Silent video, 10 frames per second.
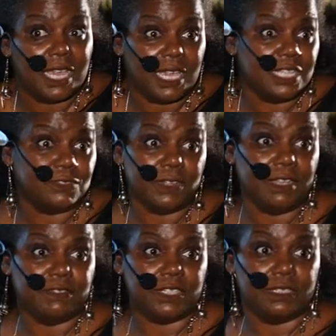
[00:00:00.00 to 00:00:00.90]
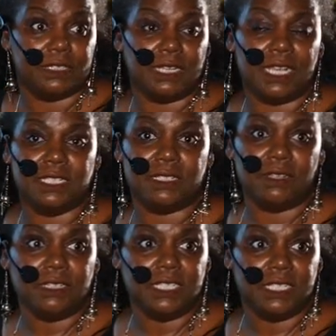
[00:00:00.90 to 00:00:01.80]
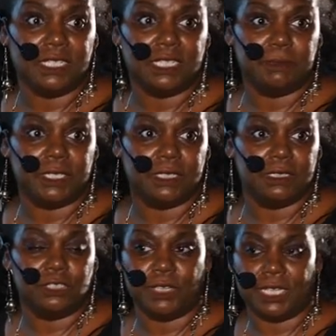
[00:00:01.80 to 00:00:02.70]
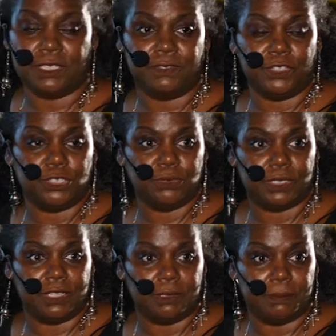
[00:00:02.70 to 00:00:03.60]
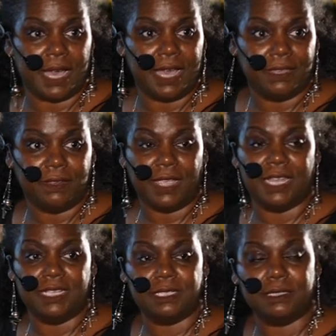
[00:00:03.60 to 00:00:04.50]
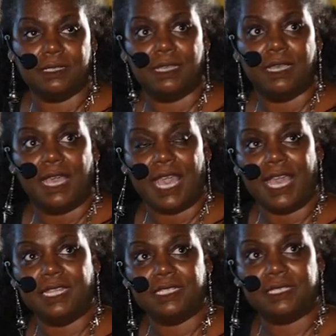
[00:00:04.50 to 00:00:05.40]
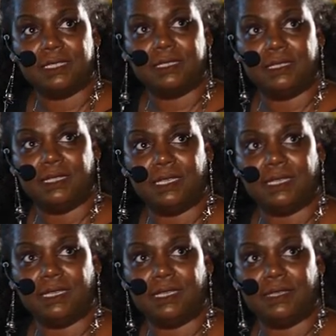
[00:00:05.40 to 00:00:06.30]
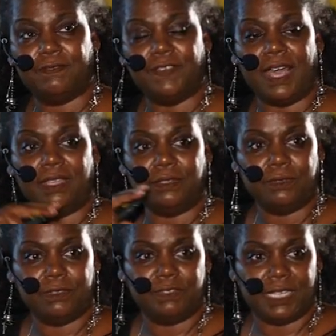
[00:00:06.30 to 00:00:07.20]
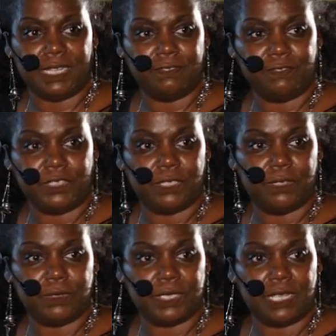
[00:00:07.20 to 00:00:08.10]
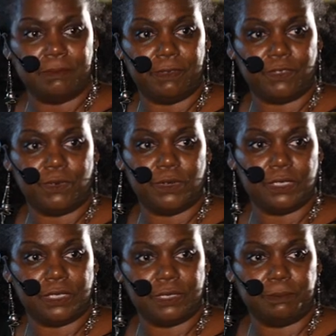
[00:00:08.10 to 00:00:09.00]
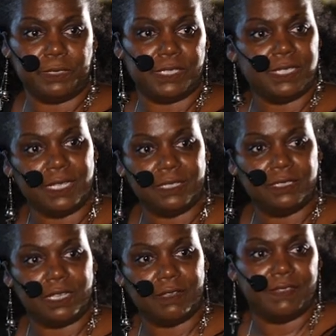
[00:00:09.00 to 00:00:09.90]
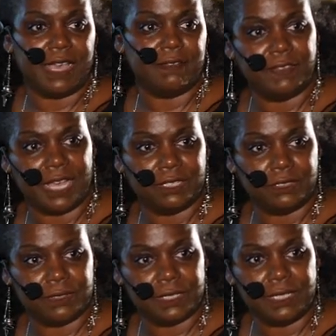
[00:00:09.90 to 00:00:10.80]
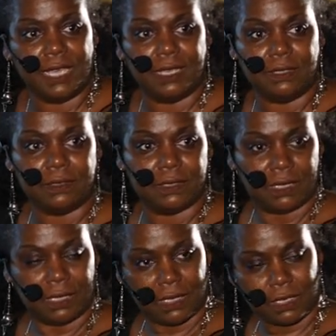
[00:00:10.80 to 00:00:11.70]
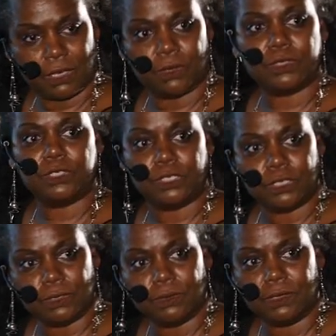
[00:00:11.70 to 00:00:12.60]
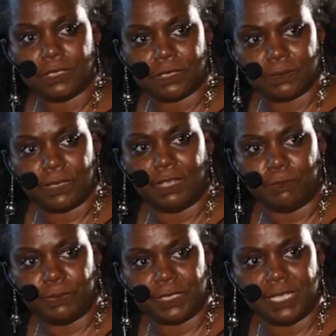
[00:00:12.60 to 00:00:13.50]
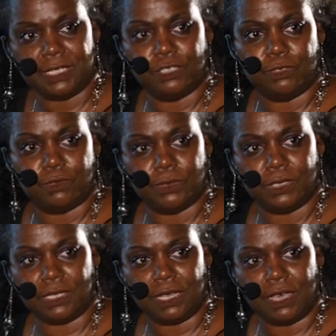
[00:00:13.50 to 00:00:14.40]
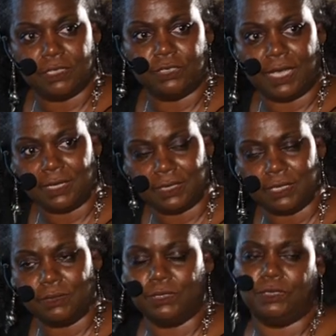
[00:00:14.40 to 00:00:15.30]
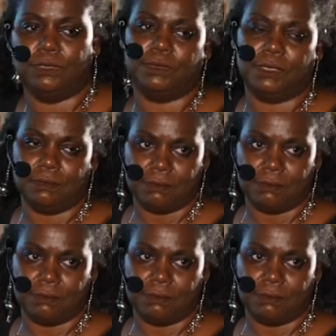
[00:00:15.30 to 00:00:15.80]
It's forever. As long as it's been transferred to another buyer and as and as the value of the NFT goes up, of course, percentage of that value sale goes to you because whatever percentage you wrote in the contract, that's what you would